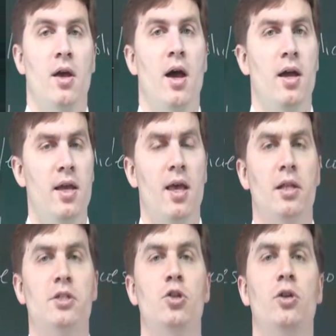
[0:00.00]
Again,
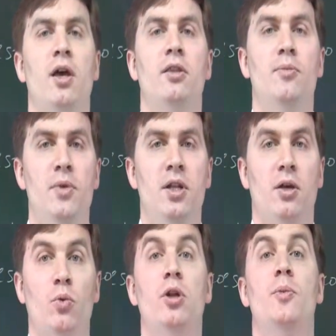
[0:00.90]
let's look at the
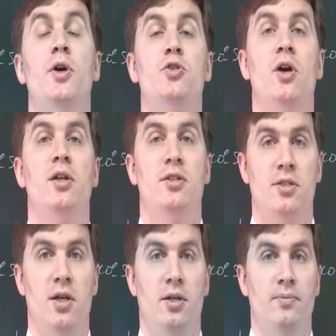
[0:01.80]
meaning. What am I trying to
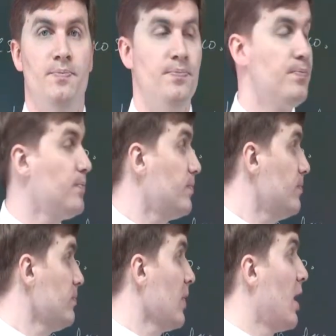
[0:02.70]
say?
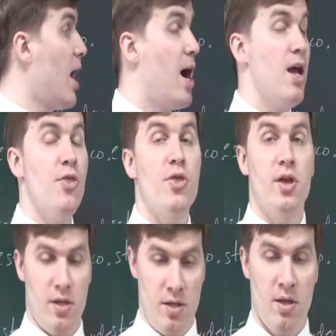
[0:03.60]
I
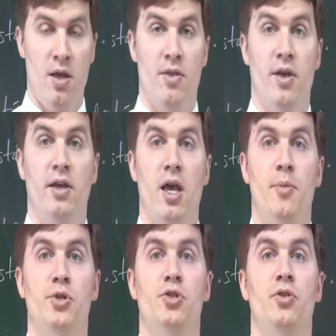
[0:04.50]
think that
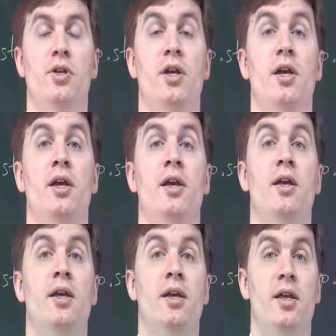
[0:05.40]
chemistry
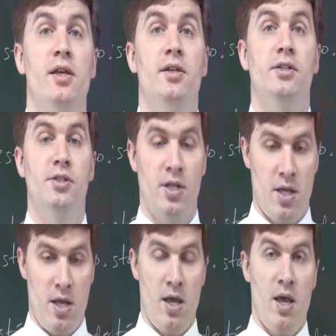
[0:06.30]
is
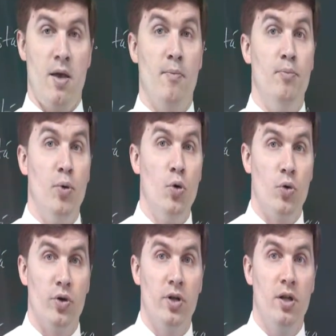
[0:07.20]

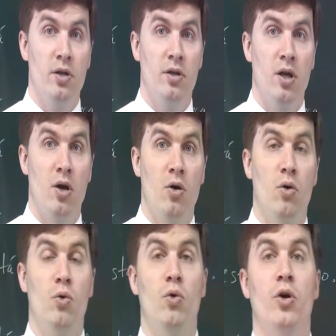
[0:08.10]
bored
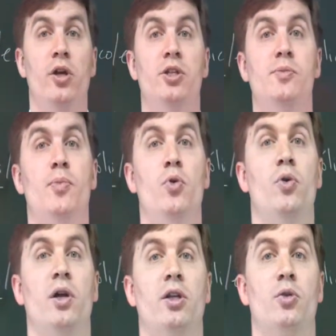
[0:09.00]
or is
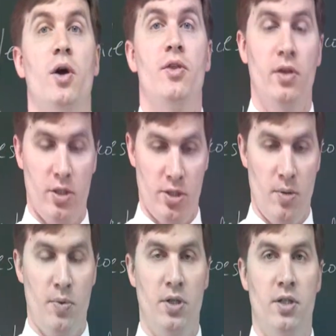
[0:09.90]
boring. Do I think the
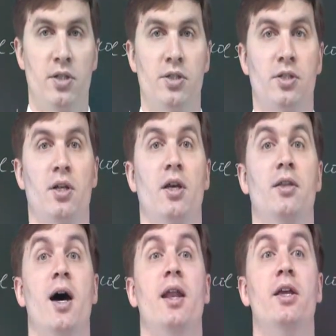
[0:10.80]
subject is
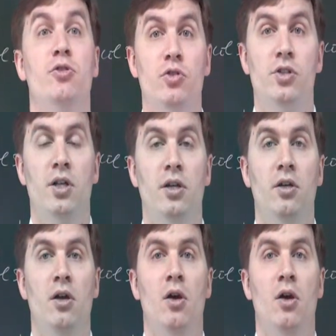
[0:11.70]
not interesting?